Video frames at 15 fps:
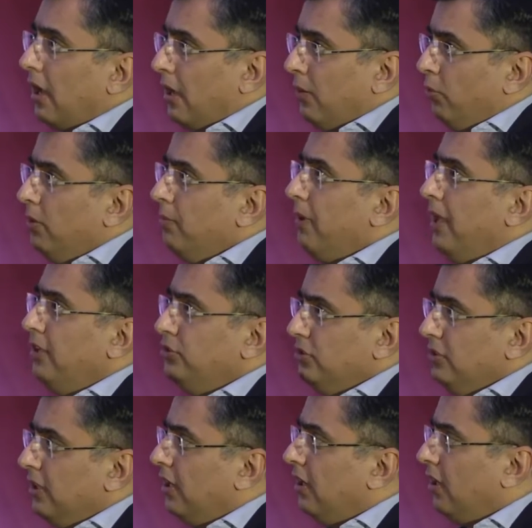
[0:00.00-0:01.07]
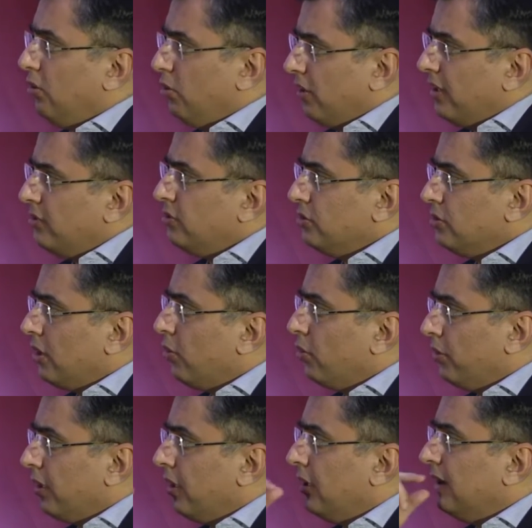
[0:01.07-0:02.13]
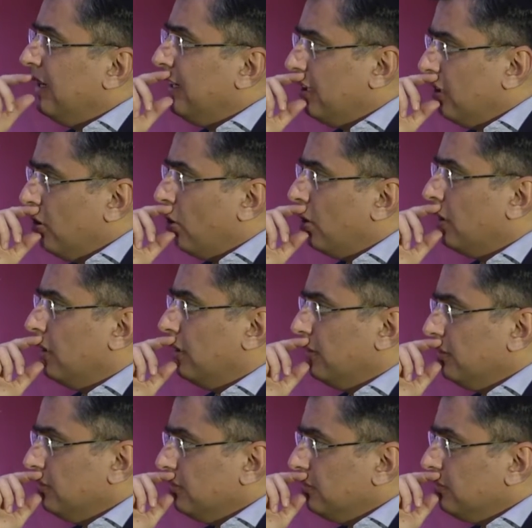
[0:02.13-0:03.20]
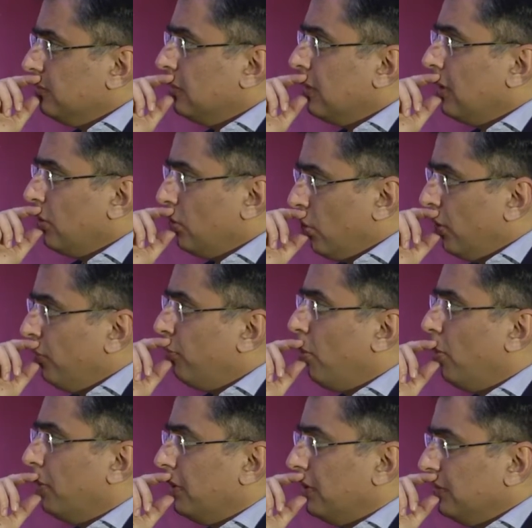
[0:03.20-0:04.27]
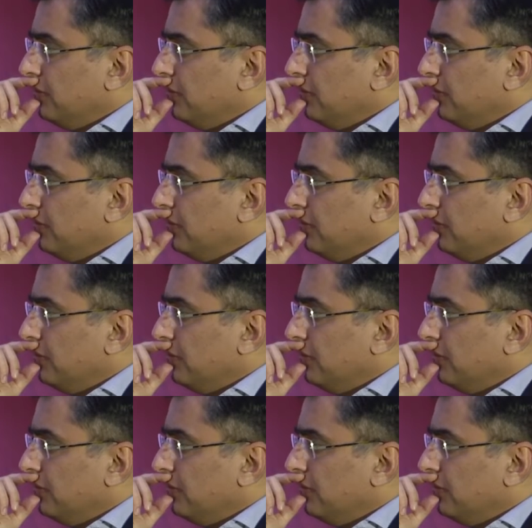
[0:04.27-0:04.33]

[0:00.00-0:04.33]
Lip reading: I would imagine that our horizons are going to get a little longer. Going forward.